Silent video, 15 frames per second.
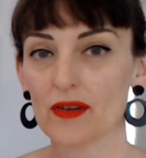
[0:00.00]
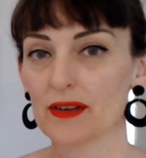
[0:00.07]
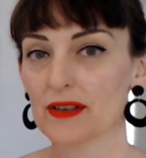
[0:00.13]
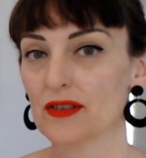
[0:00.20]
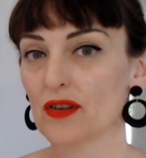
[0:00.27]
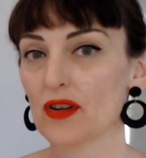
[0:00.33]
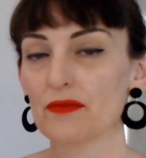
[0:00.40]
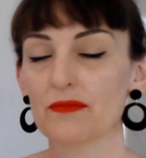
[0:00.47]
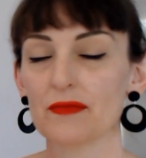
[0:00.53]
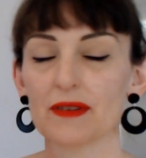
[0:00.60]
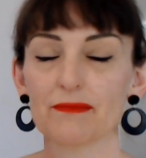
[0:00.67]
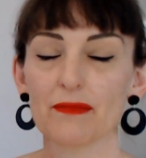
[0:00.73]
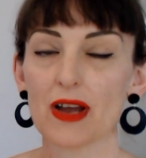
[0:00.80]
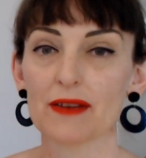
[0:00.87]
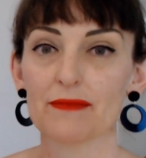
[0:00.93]
you know,
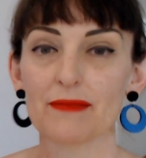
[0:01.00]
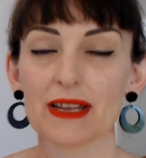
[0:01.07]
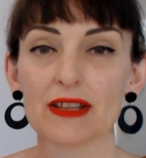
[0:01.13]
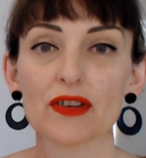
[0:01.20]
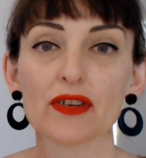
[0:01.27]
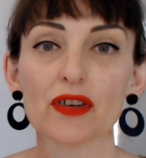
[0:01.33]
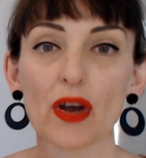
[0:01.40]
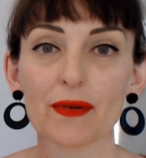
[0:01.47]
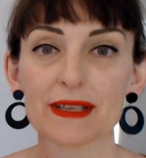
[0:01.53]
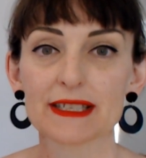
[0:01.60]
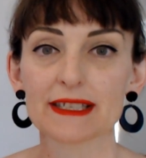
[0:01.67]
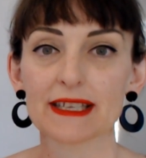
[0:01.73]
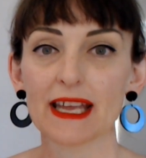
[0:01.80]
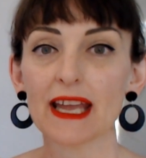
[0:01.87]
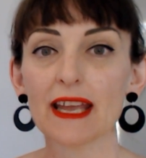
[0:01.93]
it might mean that you go and
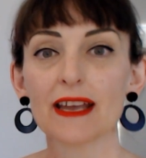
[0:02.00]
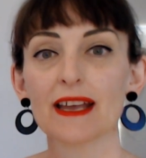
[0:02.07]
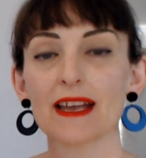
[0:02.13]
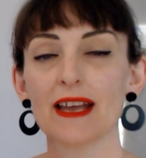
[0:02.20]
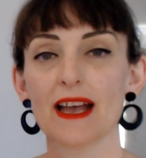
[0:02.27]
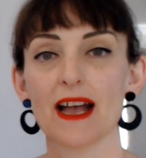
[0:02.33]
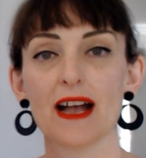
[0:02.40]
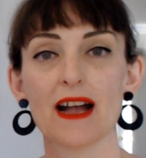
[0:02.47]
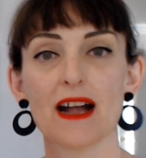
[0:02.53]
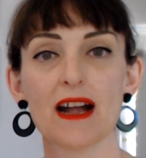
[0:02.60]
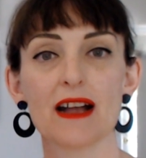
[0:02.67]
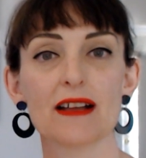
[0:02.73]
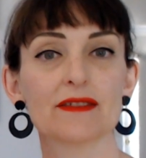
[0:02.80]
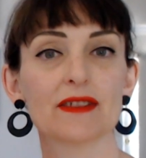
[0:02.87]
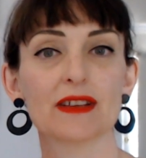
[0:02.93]
see
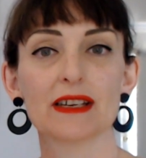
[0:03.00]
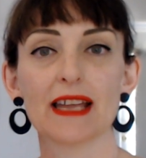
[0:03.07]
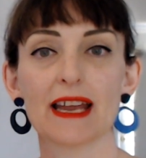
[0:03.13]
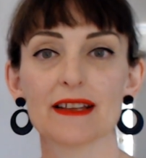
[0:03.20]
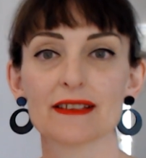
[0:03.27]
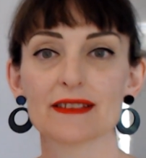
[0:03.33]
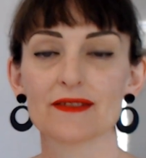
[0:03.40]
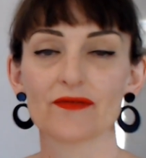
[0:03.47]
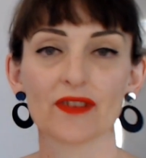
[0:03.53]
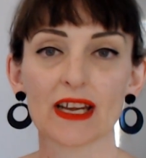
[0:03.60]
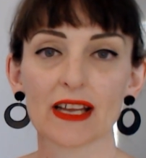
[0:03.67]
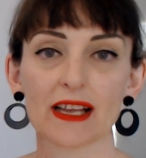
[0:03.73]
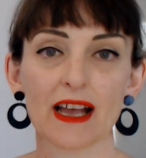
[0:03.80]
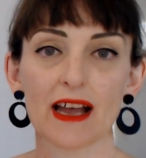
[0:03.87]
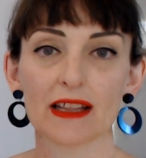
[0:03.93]
the latest
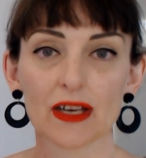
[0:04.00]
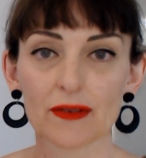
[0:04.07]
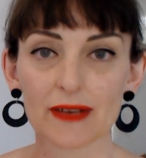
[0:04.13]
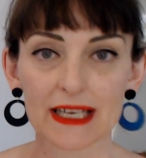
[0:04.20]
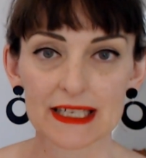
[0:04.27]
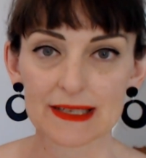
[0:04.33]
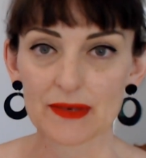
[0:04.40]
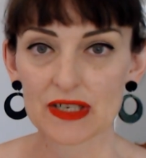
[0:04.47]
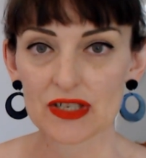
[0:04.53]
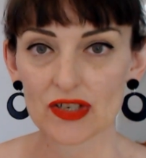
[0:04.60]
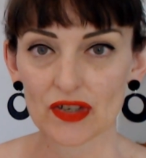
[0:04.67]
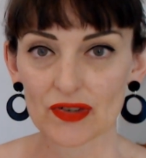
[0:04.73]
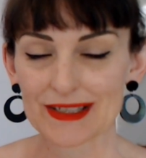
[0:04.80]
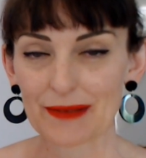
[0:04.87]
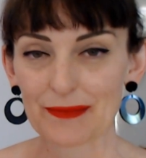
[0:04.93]
Frida Kahlo
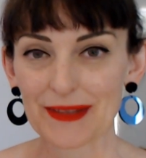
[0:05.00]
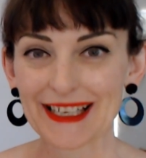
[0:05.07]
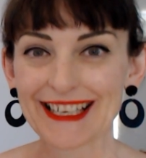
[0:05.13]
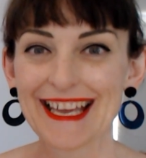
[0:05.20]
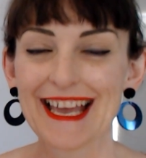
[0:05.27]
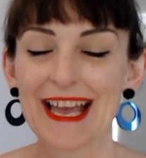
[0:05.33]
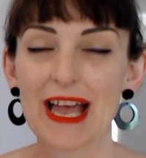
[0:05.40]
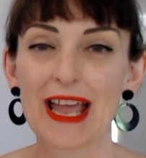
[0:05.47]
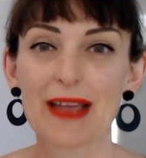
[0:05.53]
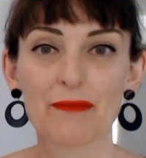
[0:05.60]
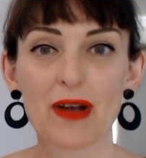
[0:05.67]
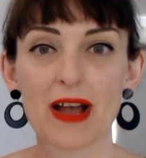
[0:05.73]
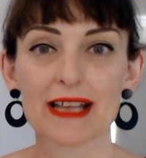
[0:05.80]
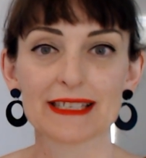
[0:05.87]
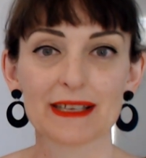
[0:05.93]
exhibition or something.
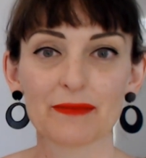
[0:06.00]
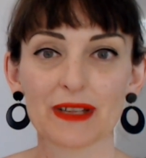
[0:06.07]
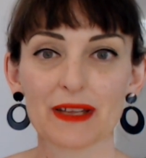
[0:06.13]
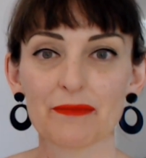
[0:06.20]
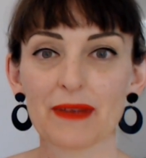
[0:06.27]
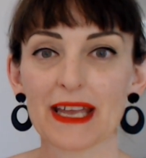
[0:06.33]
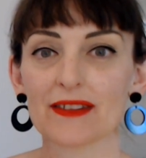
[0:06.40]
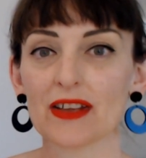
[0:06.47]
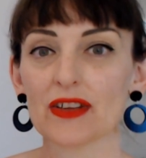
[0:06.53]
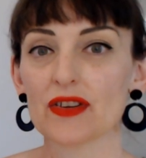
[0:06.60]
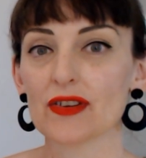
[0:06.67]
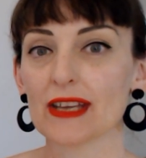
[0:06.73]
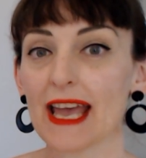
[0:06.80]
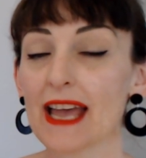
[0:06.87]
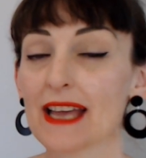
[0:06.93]
It might simply mean that
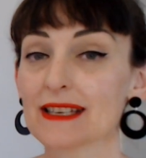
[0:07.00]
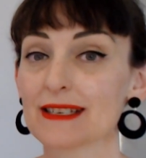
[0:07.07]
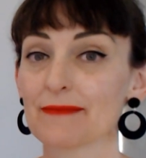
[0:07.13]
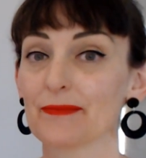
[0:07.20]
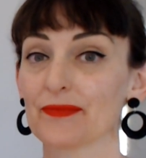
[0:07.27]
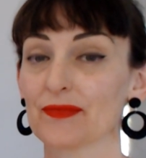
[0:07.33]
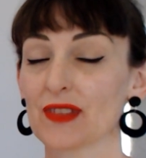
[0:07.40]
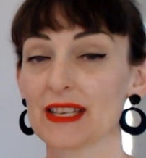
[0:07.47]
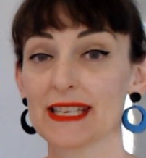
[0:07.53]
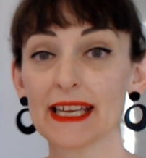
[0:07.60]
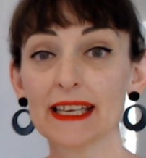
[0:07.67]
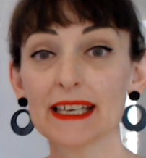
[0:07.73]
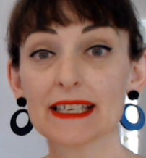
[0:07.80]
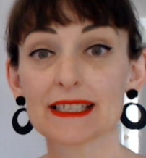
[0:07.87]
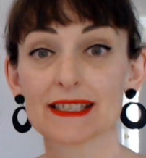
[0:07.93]
you get
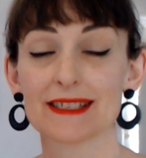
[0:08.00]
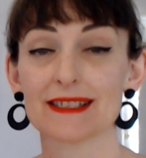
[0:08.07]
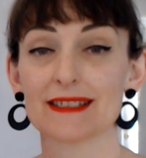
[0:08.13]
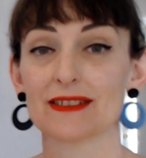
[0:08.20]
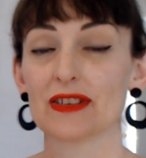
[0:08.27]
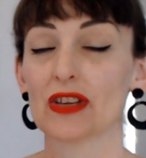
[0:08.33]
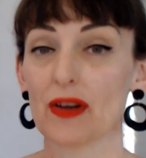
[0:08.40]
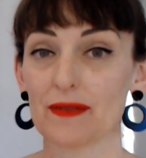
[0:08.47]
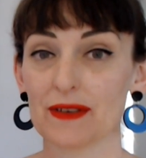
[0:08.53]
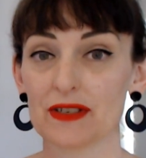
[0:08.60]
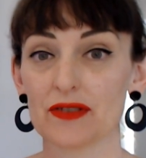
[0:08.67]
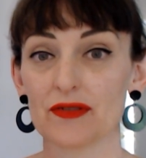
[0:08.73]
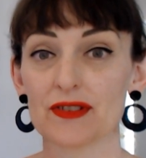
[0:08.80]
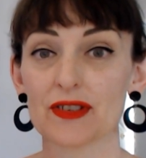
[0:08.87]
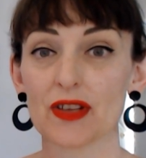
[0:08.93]
tickets to go
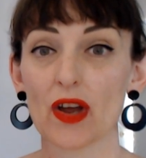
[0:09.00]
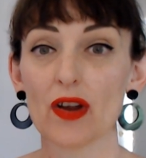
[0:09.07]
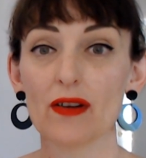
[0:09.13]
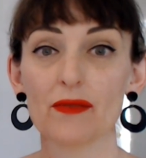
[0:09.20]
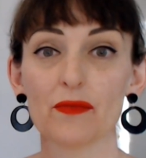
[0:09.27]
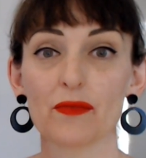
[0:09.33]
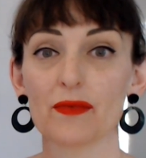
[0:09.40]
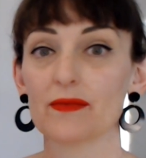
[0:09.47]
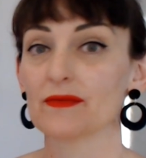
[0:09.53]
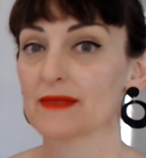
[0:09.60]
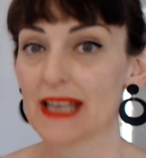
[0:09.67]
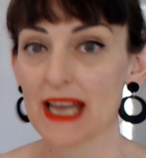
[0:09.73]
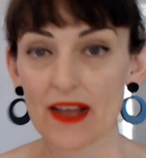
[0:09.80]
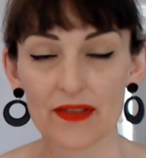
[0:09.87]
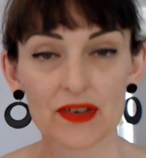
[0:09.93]
and do so
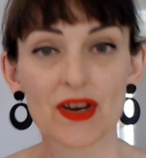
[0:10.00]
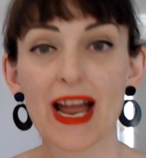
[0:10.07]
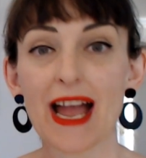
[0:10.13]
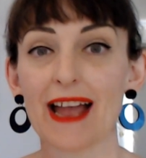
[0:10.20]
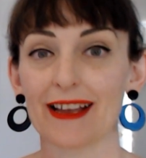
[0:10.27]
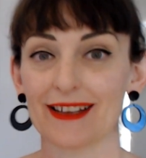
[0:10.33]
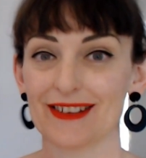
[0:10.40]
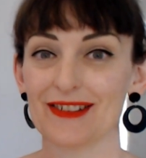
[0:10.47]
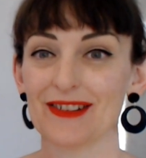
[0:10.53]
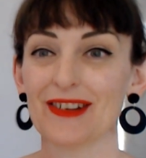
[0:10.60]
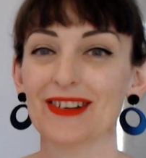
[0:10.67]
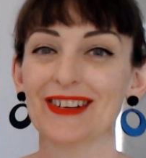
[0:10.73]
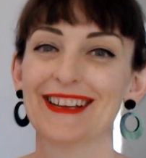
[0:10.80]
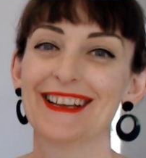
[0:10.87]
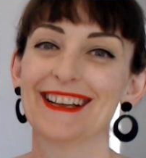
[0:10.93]
down the track, you
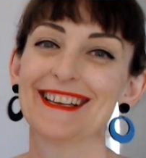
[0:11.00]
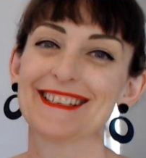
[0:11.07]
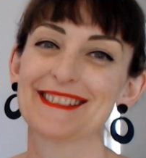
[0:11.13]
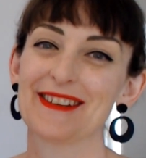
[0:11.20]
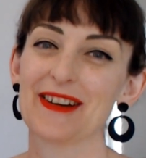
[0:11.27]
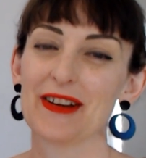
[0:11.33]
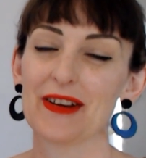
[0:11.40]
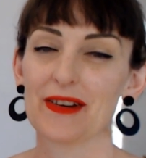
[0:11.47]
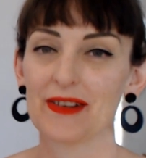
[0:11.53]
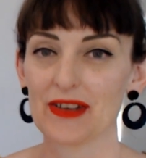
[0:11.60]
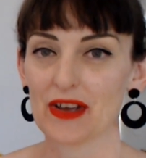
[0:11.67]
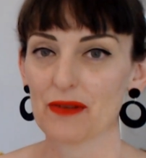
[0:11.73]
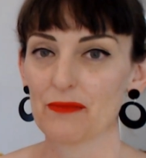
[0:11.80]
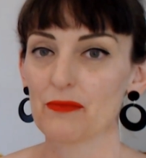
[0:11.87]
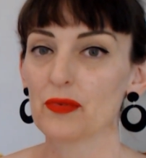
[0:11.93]
know. So
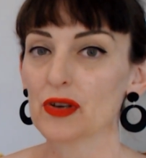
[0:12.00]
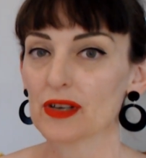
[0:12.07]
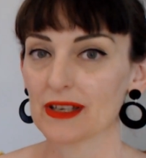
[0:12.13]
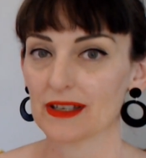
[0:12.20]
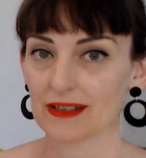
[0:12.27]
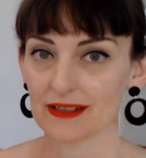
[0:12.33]
you can book